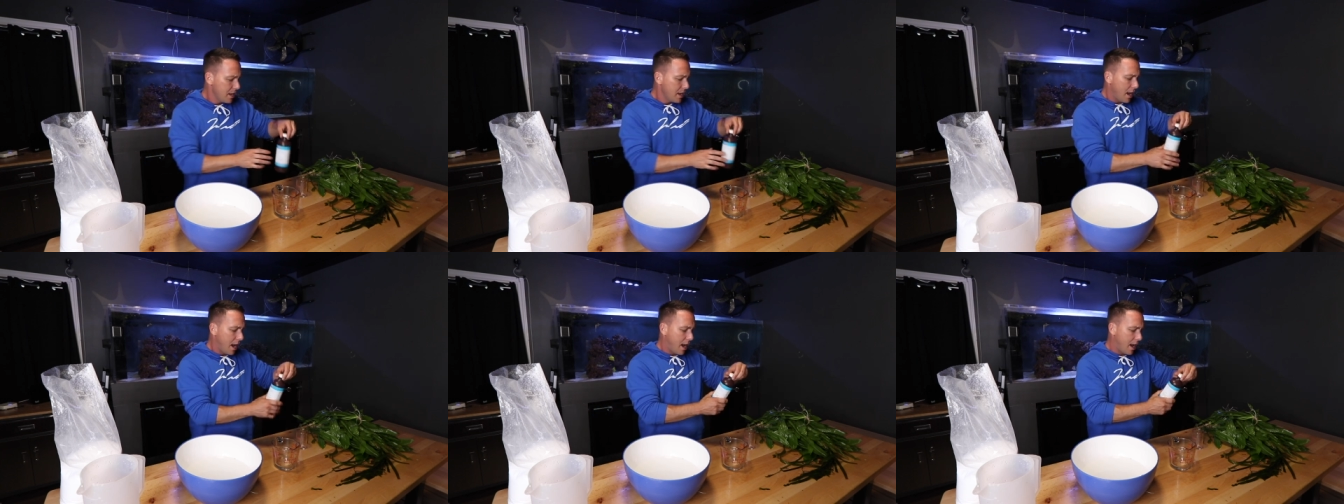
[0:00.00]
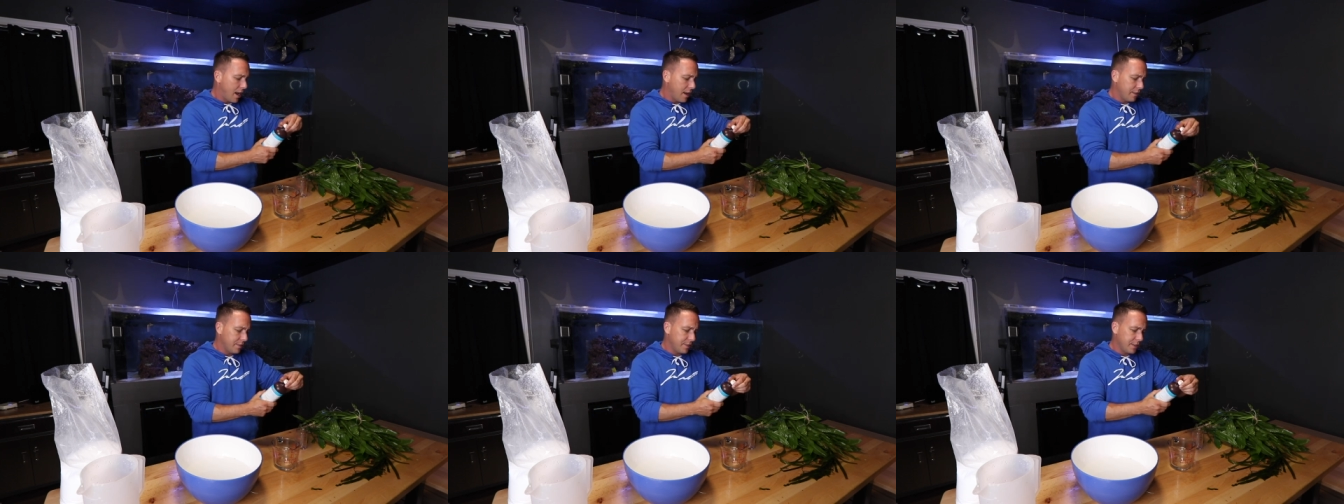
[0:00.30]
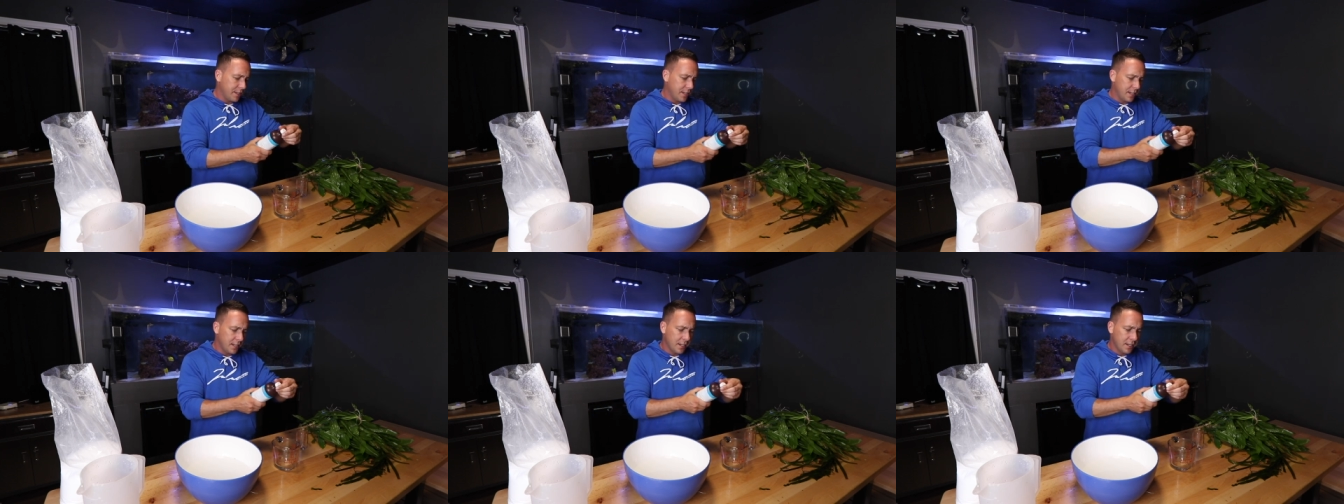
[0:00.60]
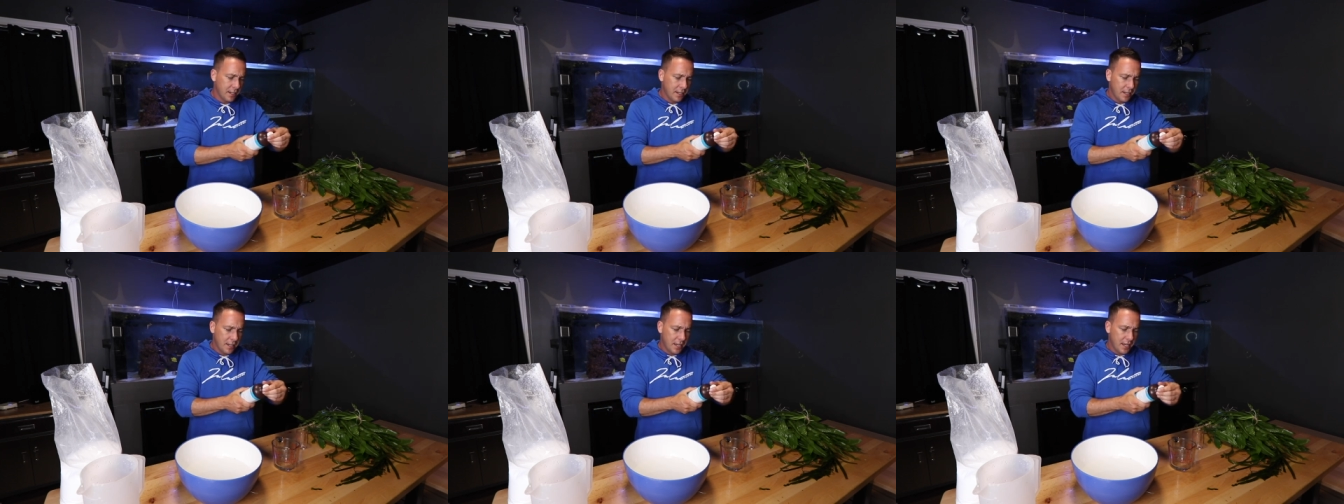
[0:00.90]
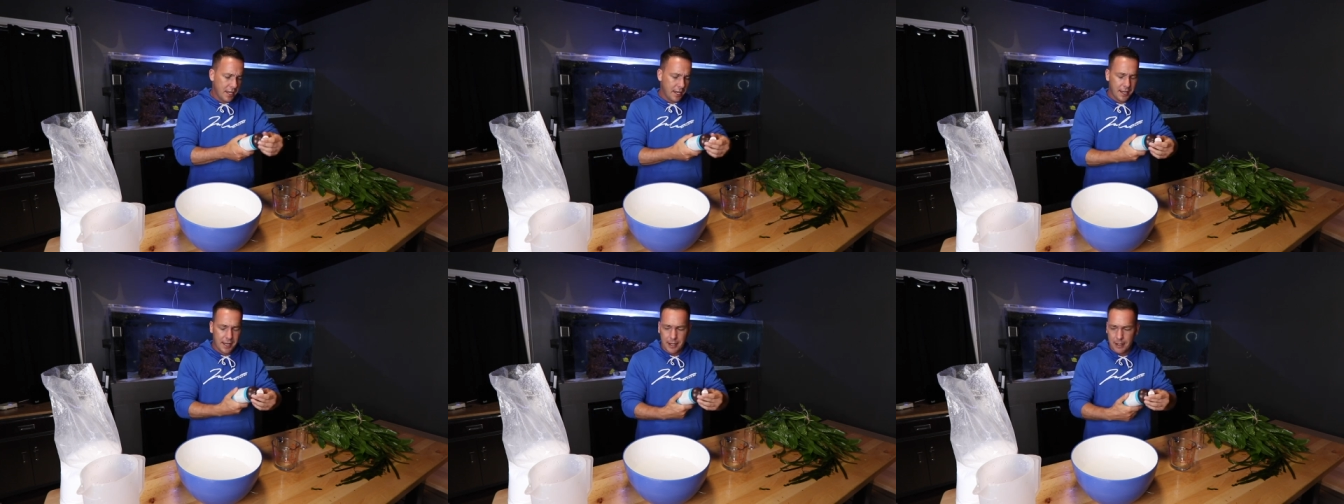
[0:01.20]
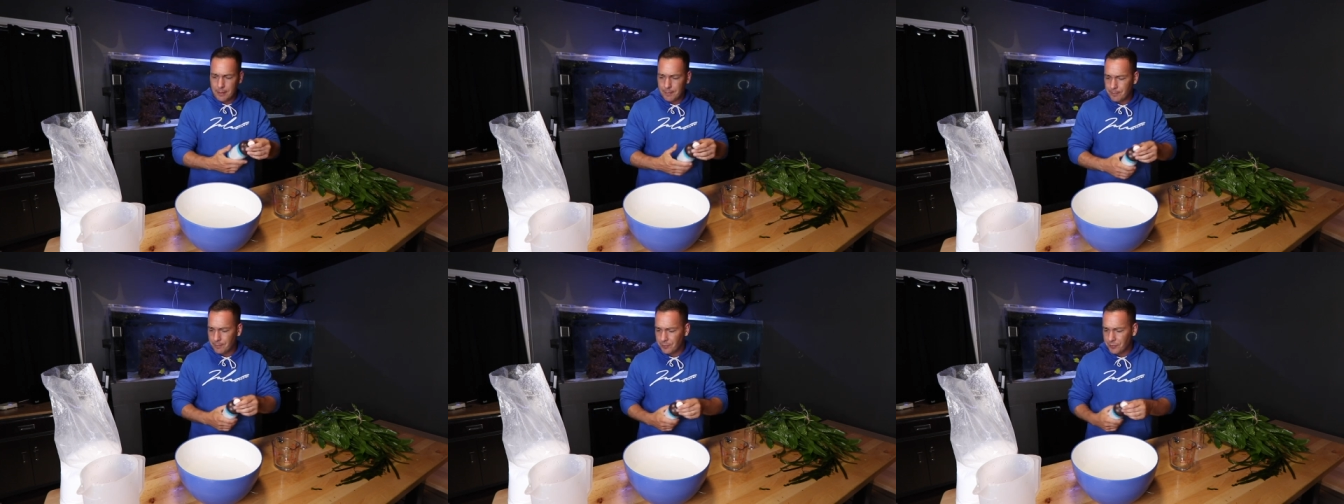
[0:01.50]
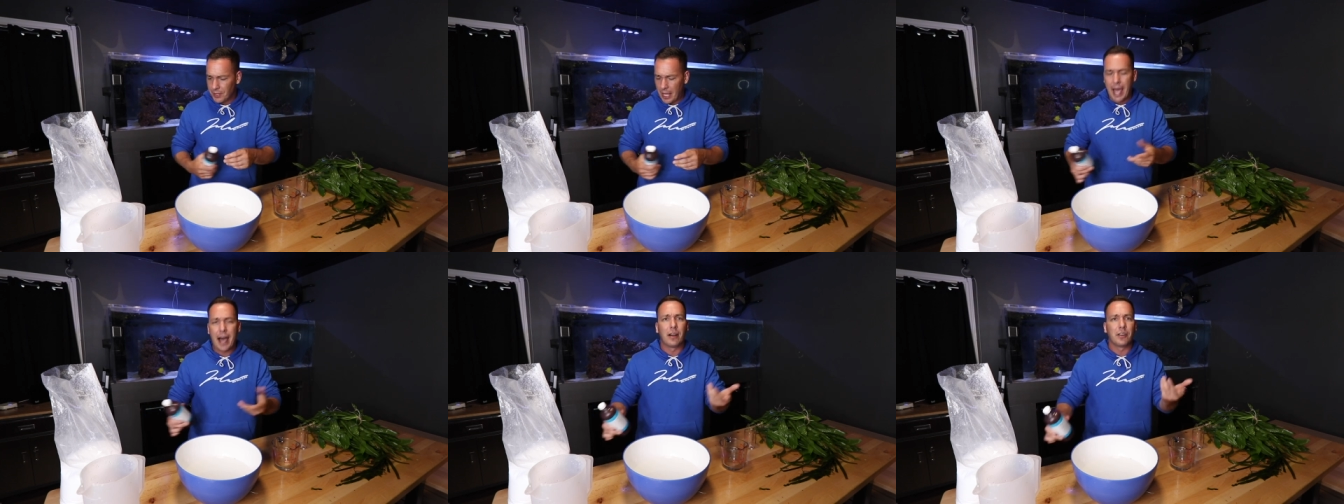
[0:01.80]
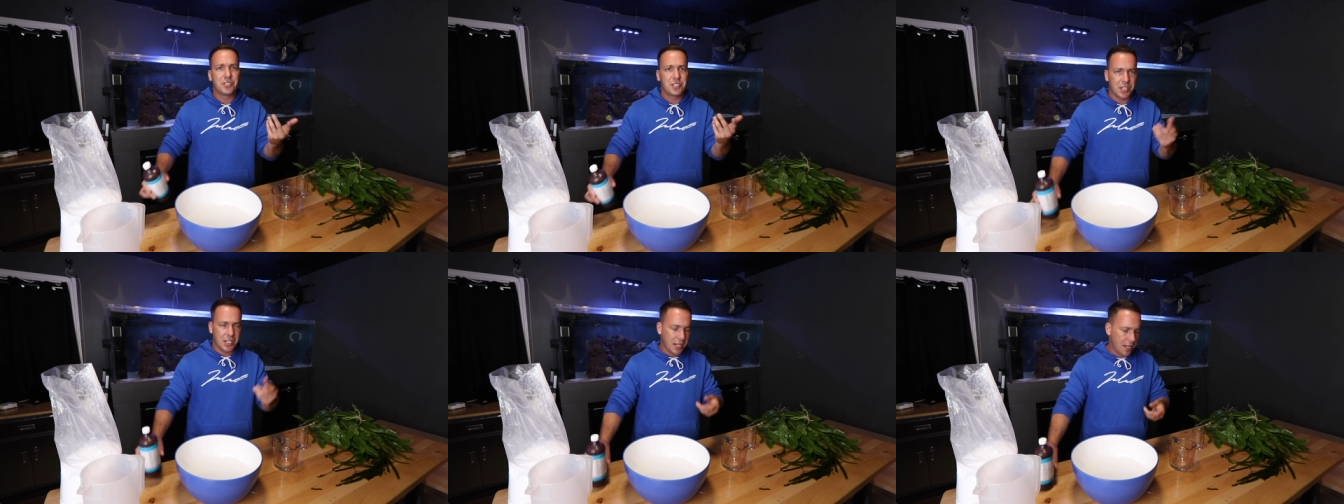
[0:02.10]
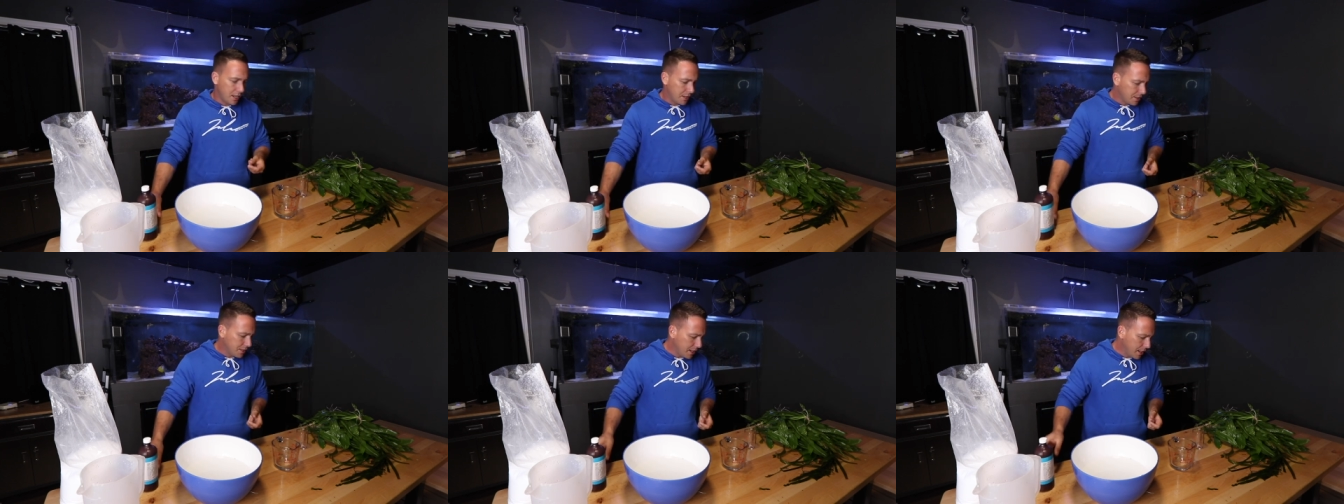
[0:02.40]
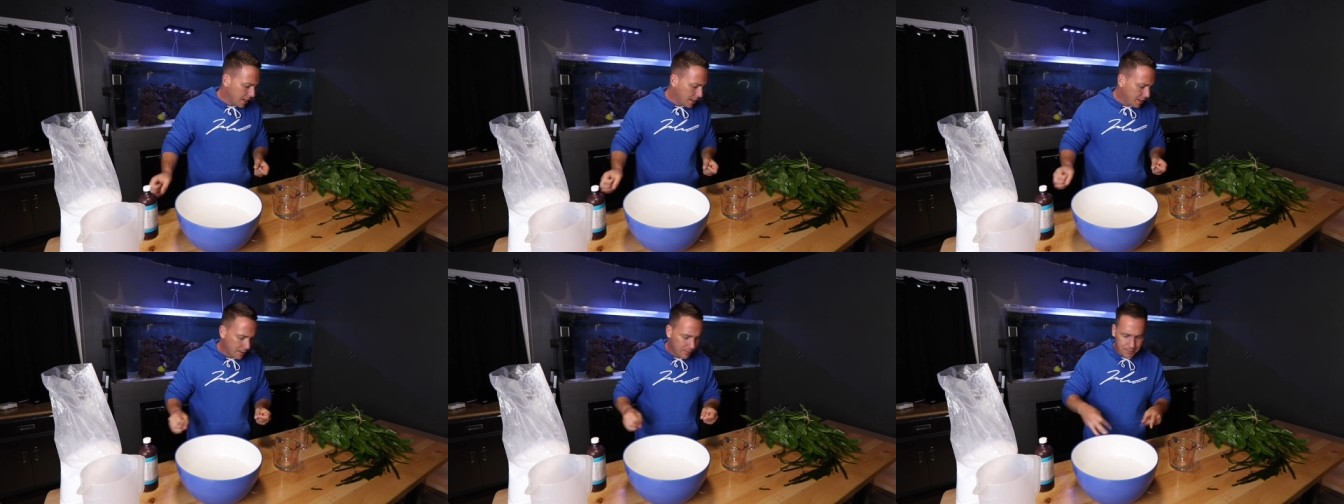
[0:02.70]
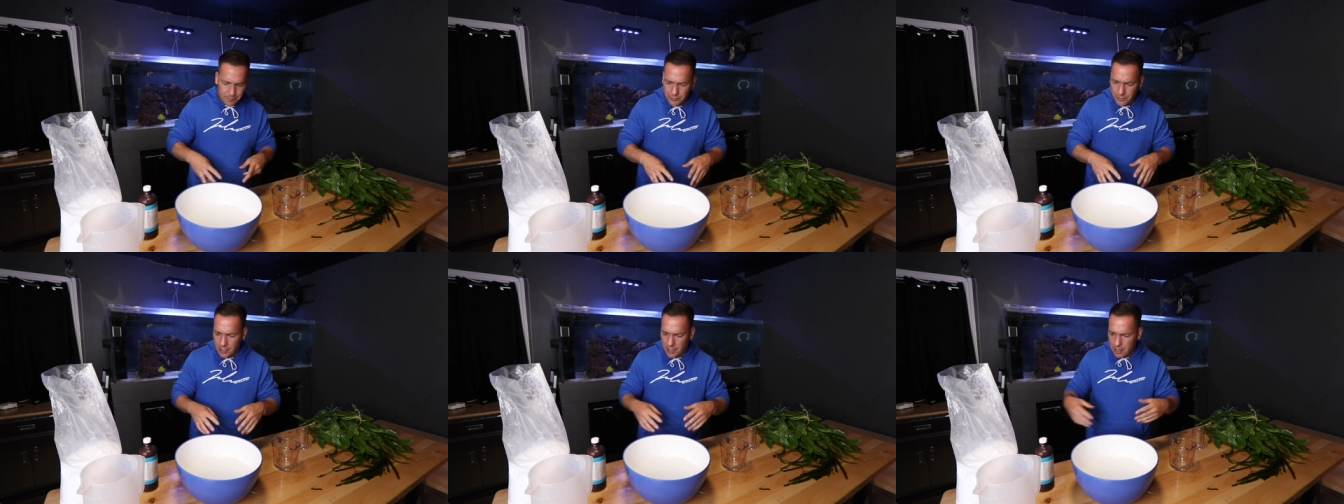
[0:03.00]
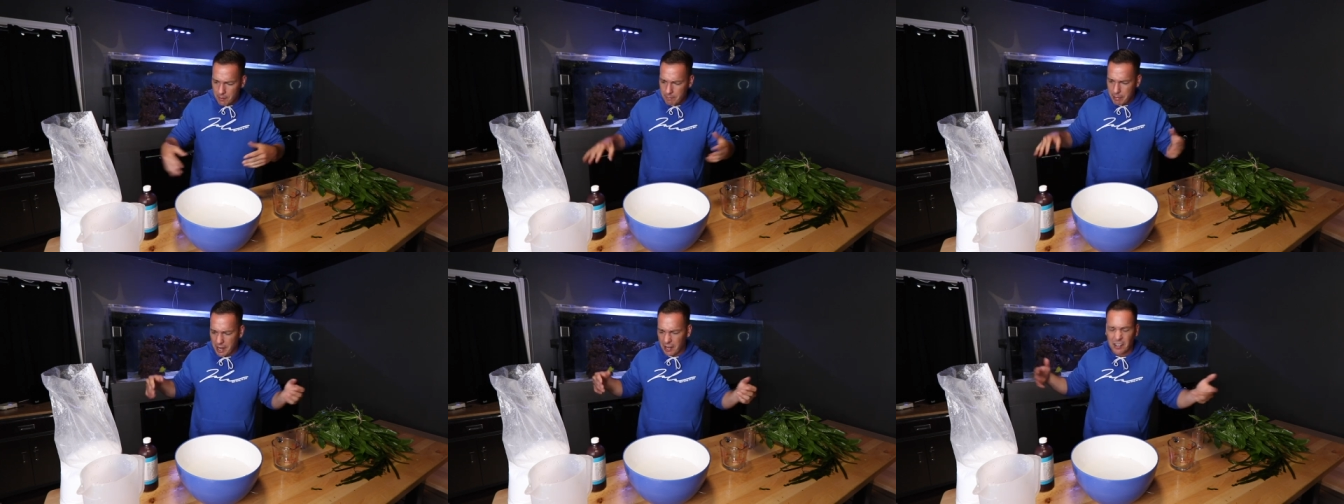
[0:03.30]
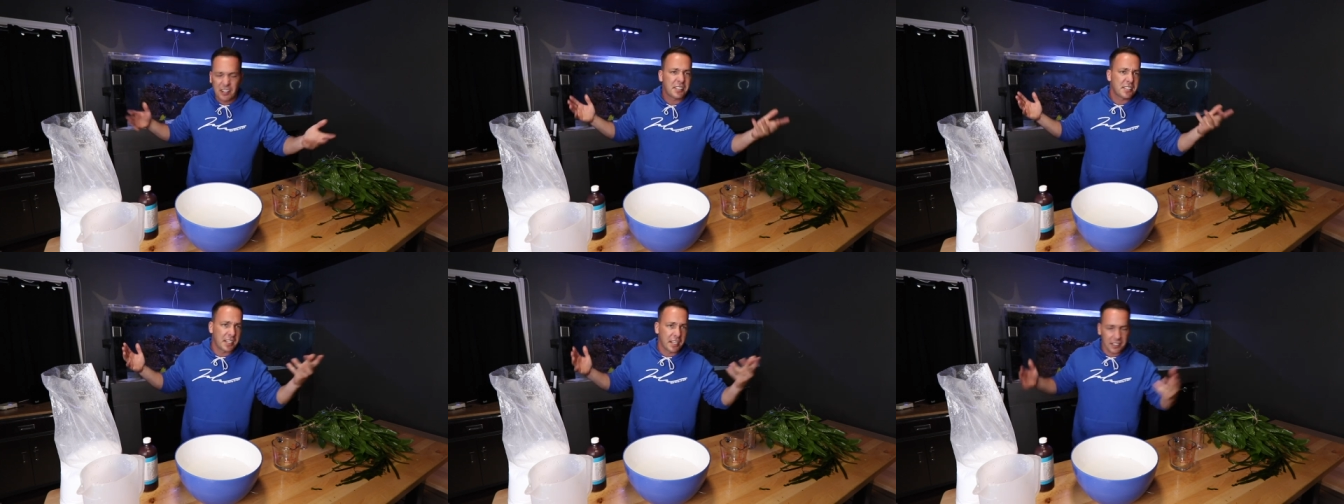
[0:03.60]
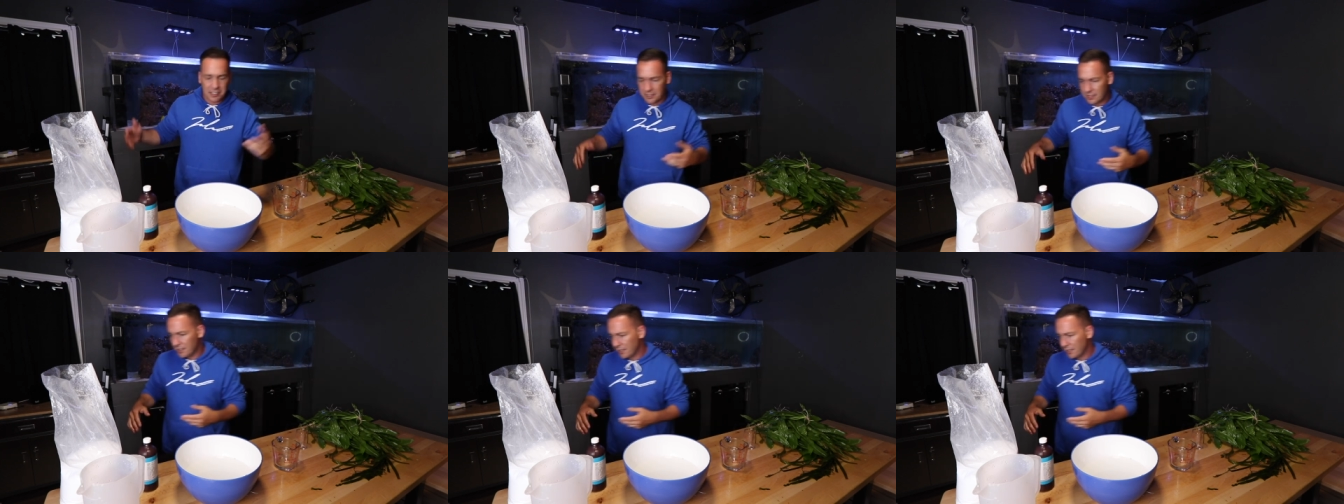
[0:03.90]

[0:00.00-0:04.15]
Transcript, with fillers: uh, the um, algae and uh, parasites.